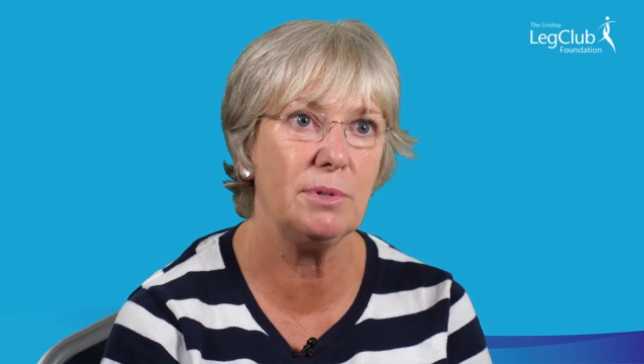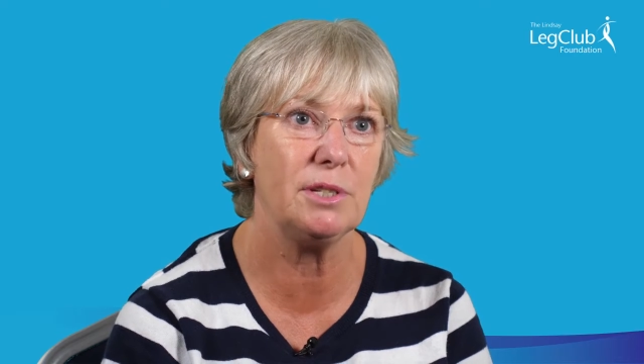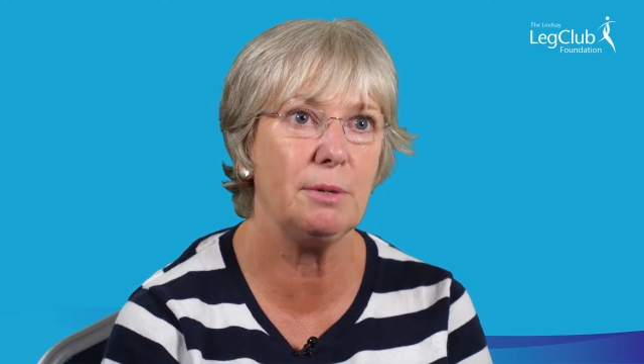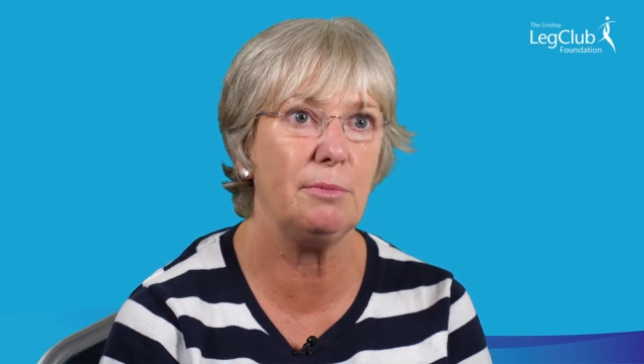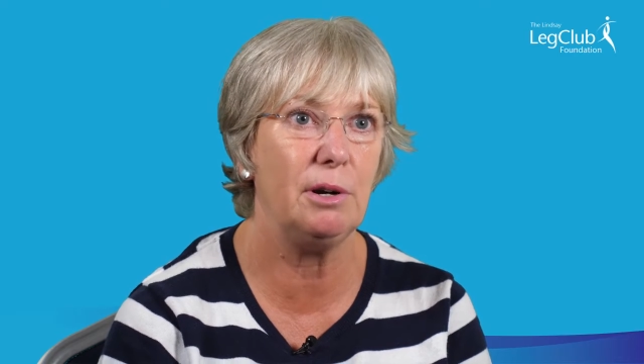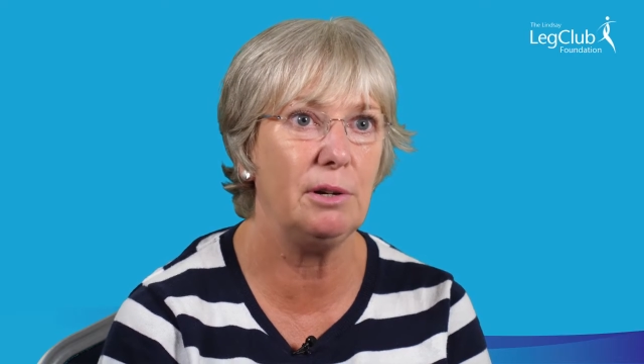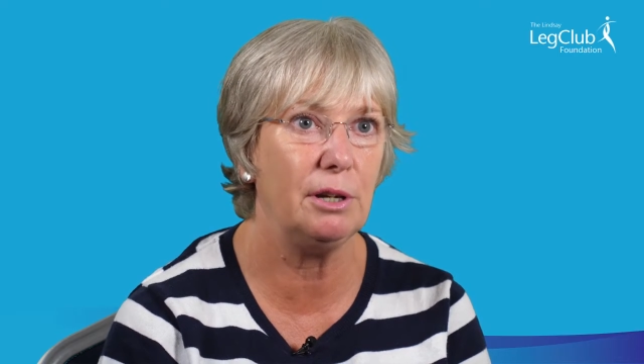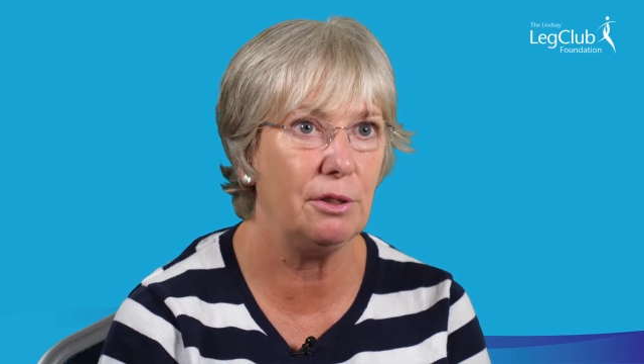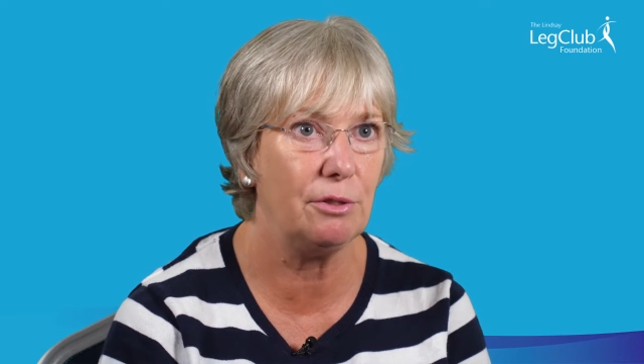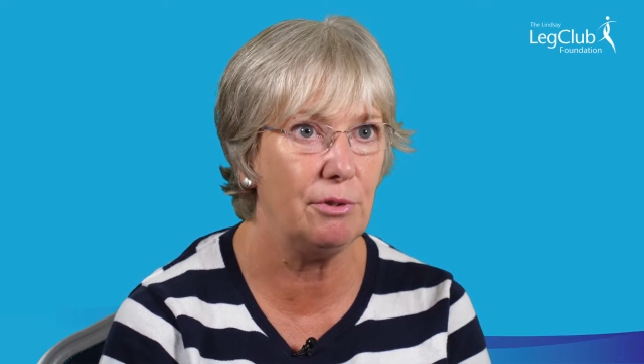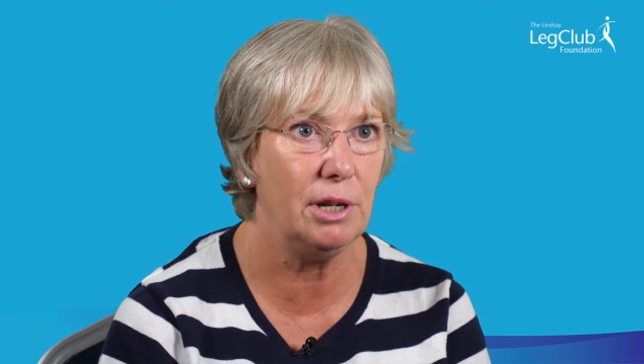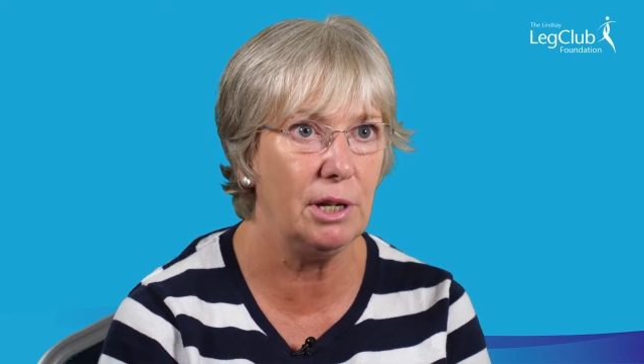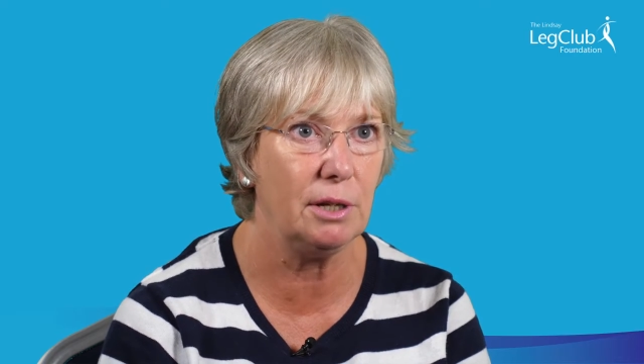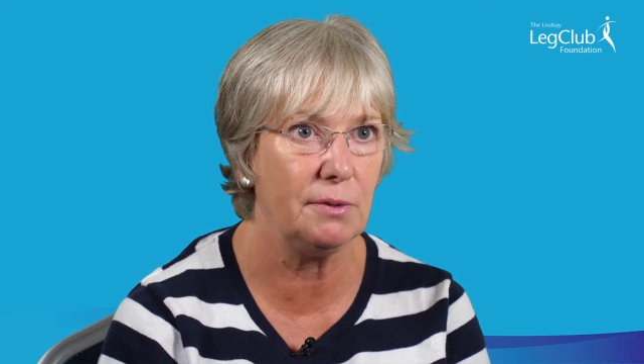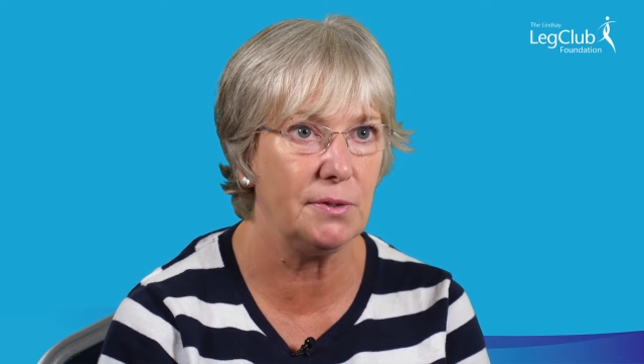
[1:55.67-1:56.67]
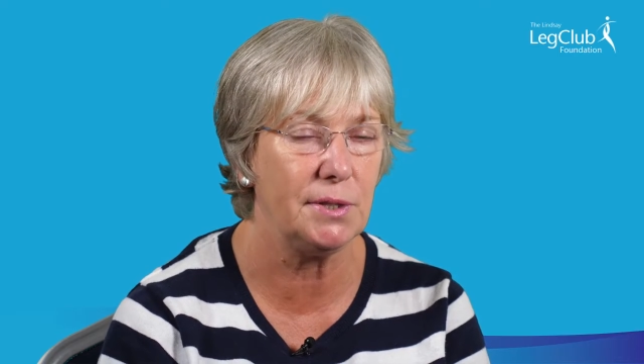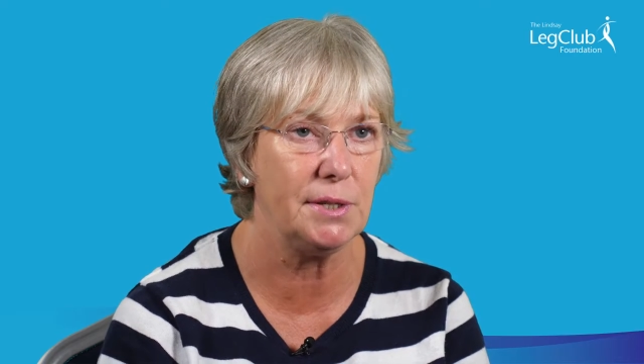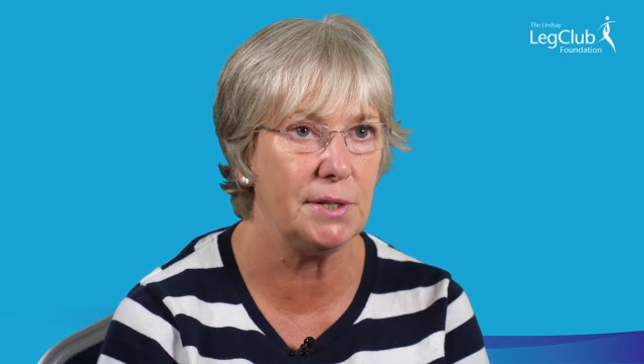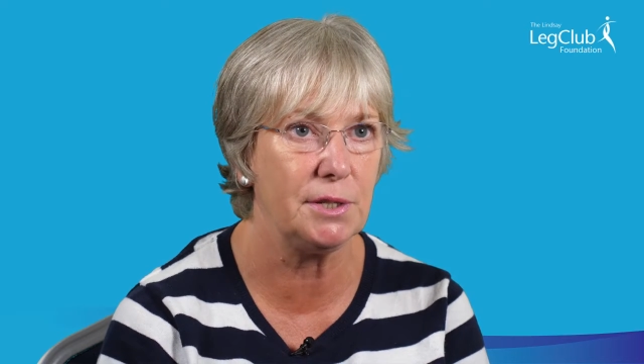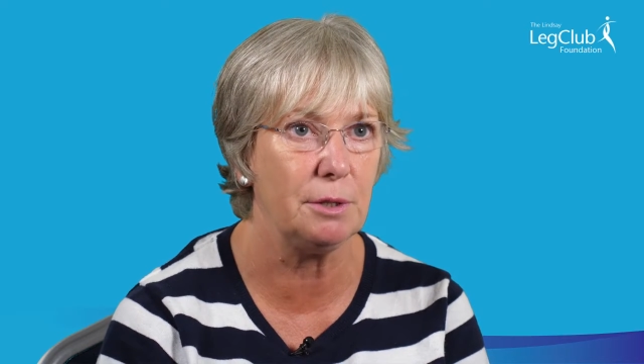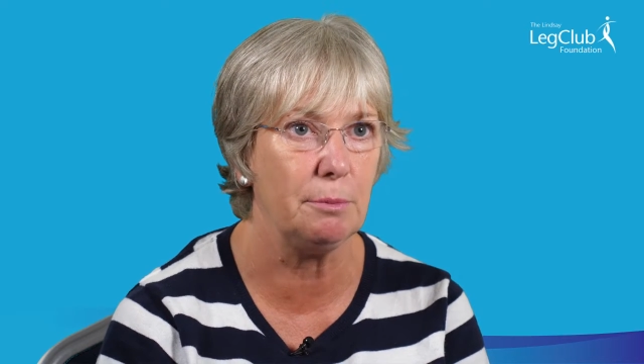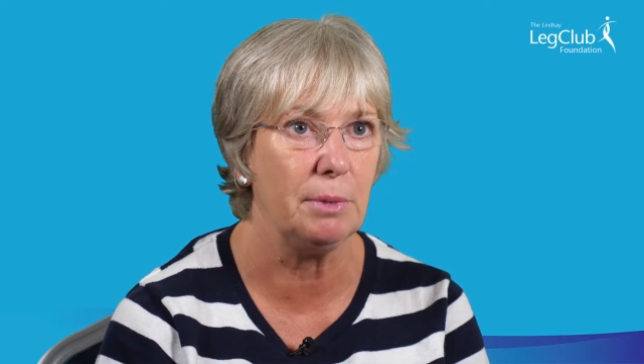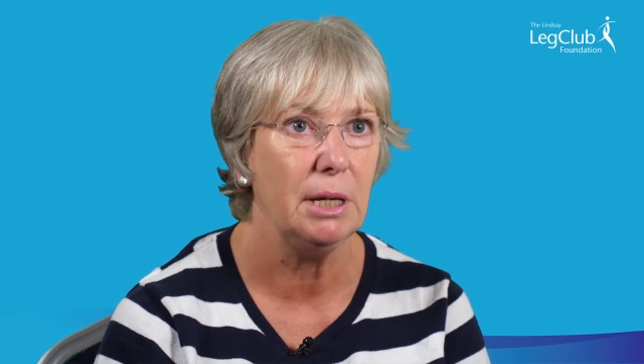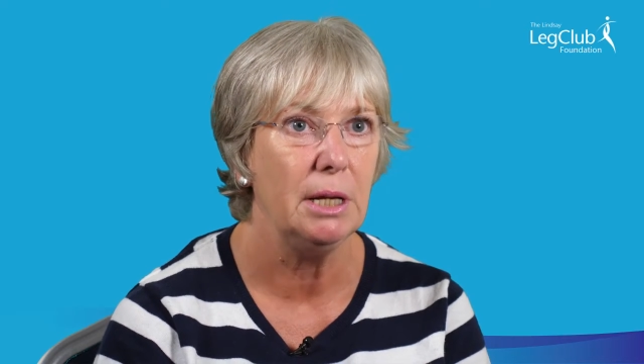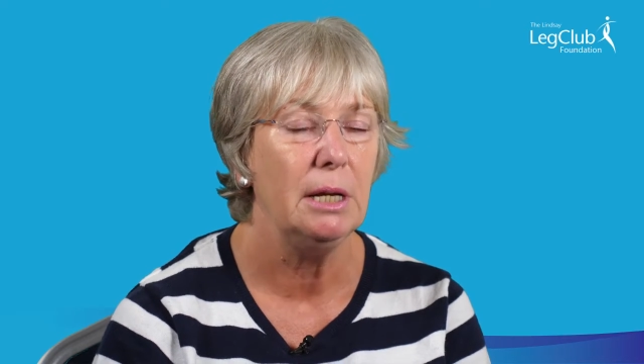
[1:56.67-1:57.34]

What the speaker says: some are only a 3 cuff system.